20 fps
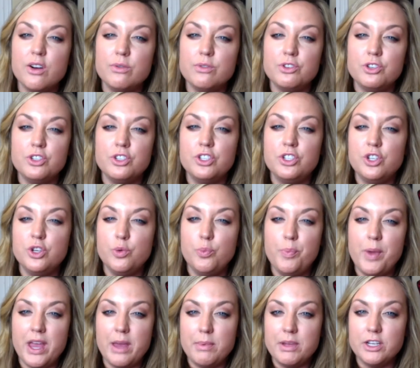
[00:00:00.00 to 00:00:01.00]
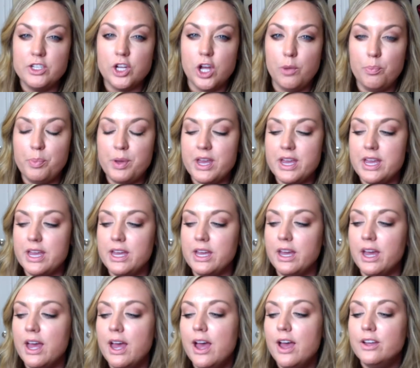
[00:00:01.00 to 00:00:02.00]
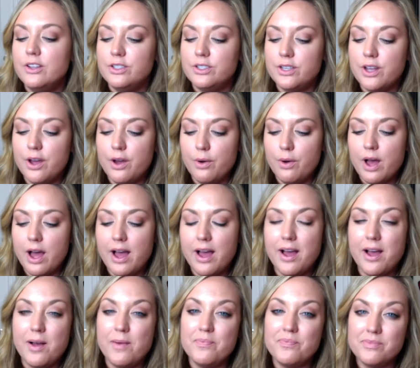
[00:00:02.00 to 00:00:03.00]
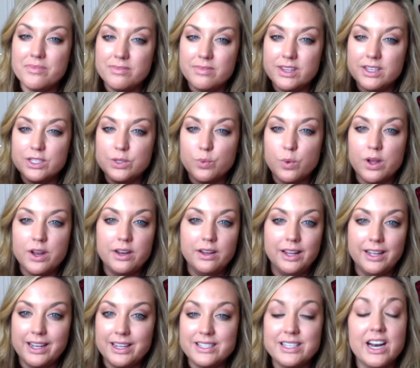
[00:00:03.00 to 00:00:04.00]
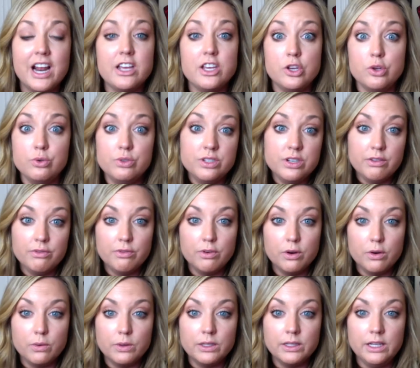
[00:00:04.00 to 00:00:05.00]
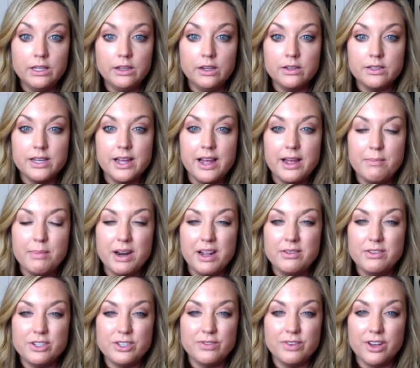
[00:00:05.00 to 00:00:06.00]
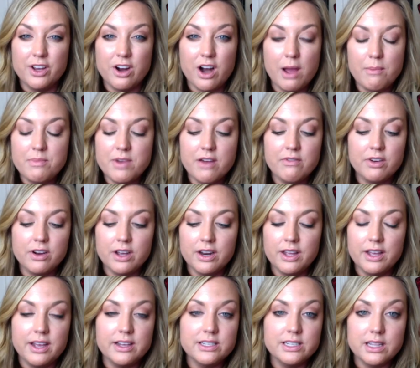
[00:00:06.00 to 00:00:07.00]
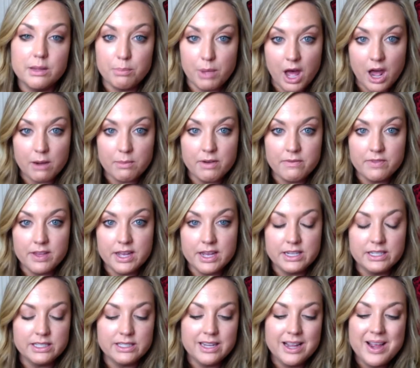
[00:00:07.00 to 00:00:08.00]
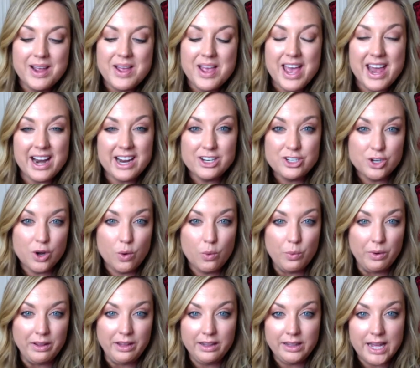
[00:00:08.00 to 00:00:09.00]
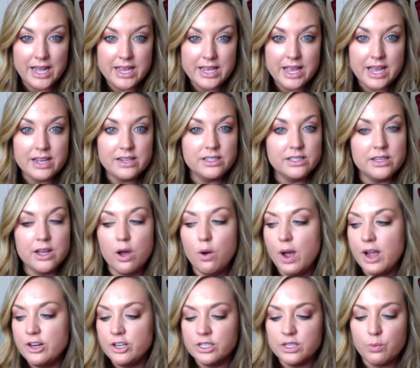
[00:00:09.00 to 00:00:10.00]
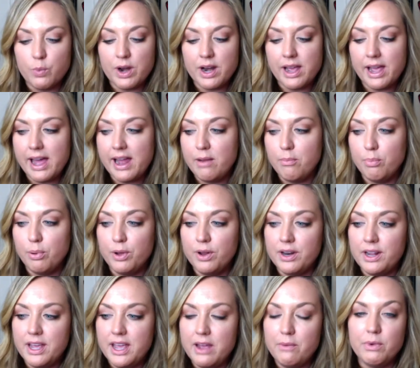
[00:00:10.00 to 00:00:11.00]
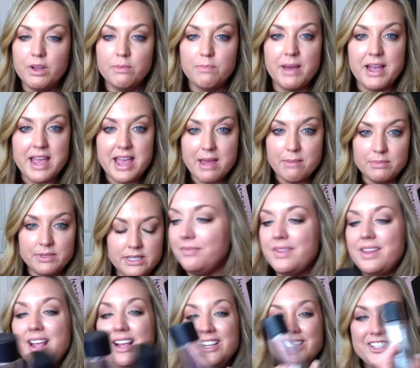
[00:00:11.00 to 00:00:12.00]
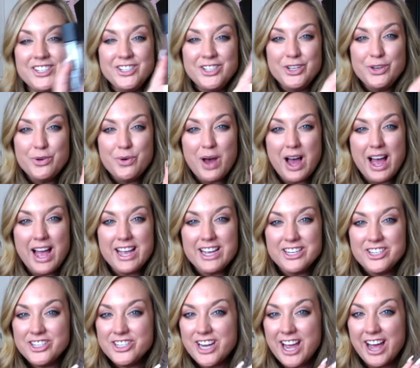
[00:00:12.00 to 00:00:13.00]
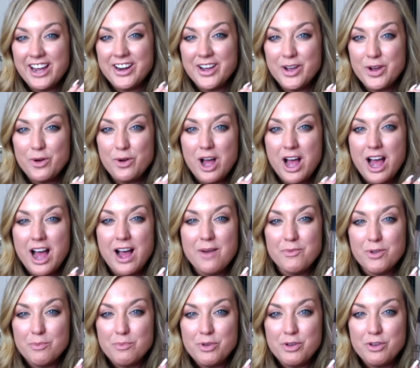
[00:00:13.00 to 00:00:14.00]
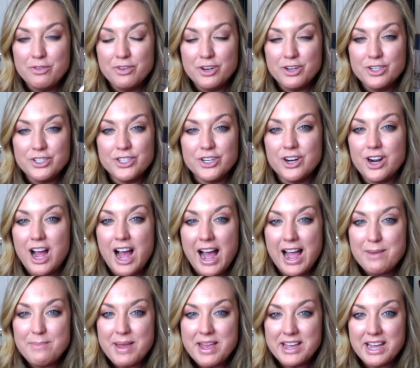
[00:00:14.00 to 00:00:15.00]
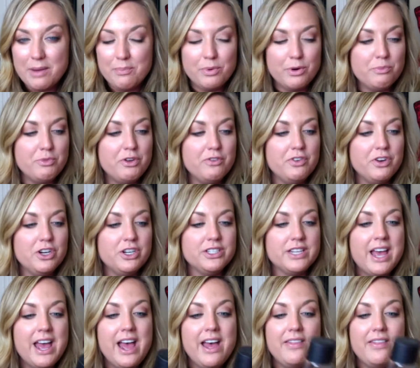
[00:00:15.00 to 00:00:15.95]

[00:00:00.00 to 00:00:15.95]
It was just too baby doll pink. So this one, like I said, I used it for a really long time, but I just figured I'm never going to get to the bottom of this, and I don't really like it, so I just went ahead and put it in with my Empty. Two eyeshadow removers or eye makeup removers.